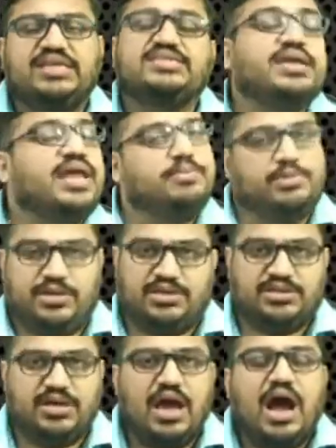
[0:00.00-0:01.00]
is an
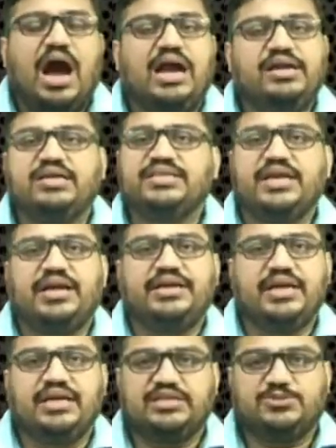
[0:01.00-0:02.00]
hemorrhage. Unless and
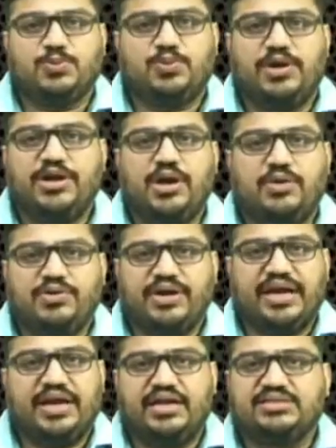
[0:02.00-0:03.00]
until it is proven, you have to
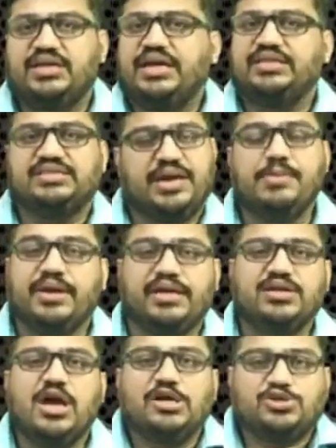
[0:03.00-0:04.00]
take it as it is hemorrhage.
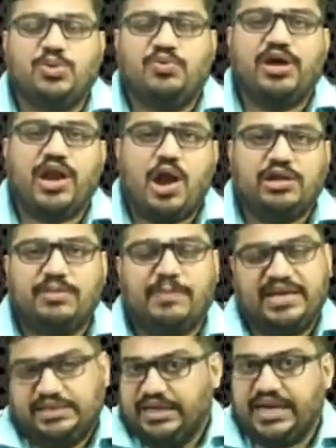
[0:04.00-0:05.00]
So where all the
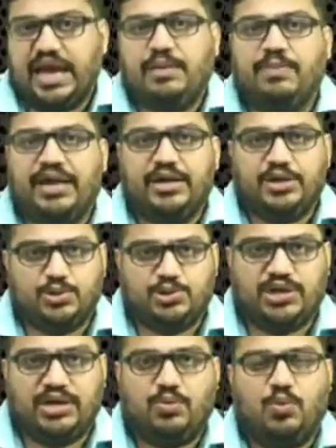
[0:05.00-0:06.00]
patient can bleed
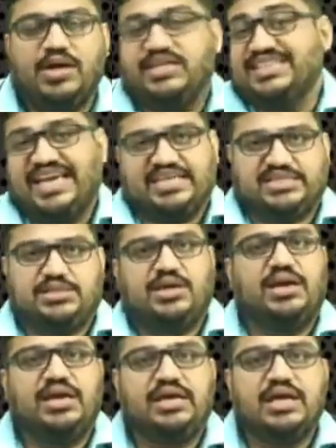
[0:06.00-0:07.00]
usually? One is
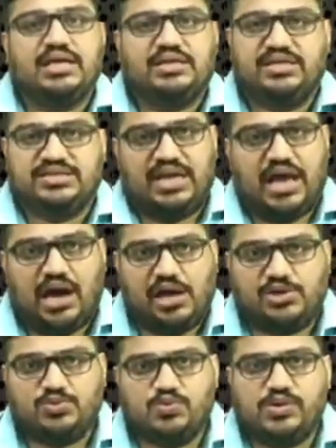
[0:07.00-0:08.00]
externally. There is a
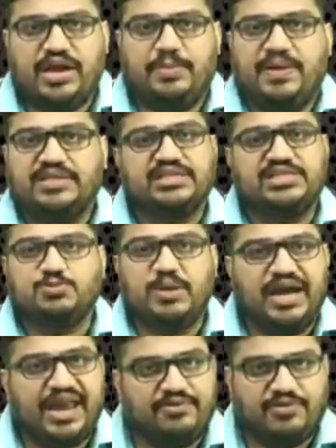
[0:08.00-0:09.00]
large wound and patient is
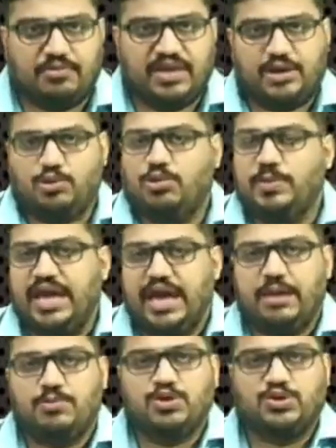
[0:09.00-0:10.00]
bleeding from that. You will be
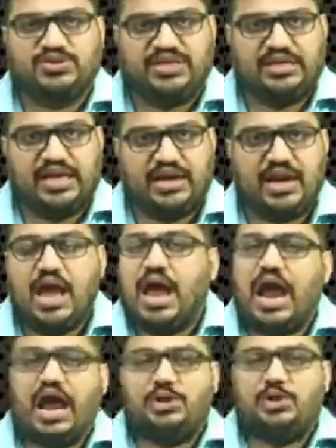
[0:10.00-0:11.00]
able to see that,
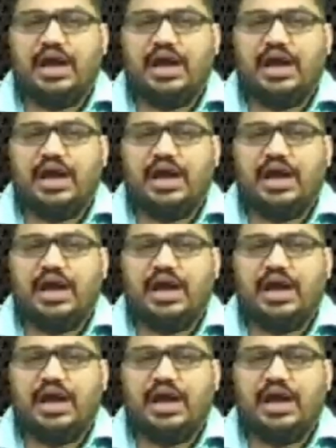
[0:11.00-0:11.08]
and you